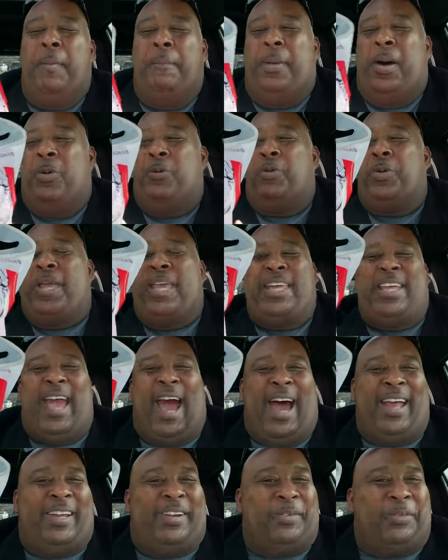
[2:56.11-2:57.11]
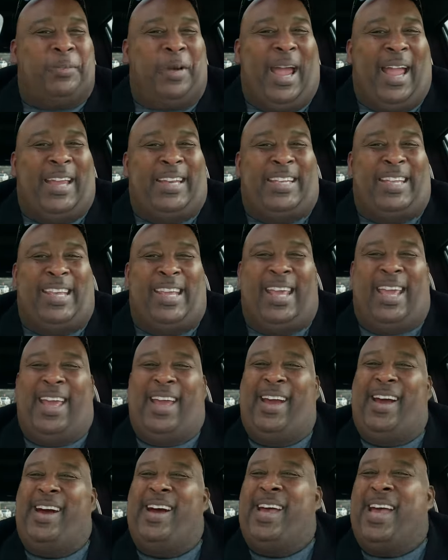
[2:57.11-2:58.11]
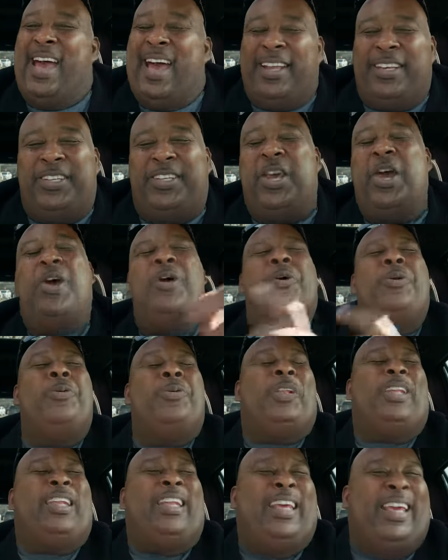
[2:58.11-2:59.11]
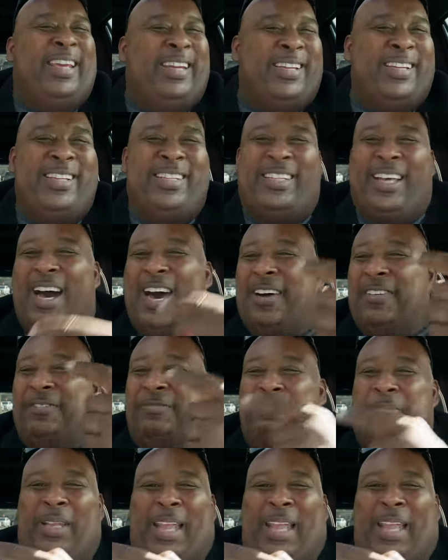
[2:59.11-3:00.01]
but we got it right here. 2 liters of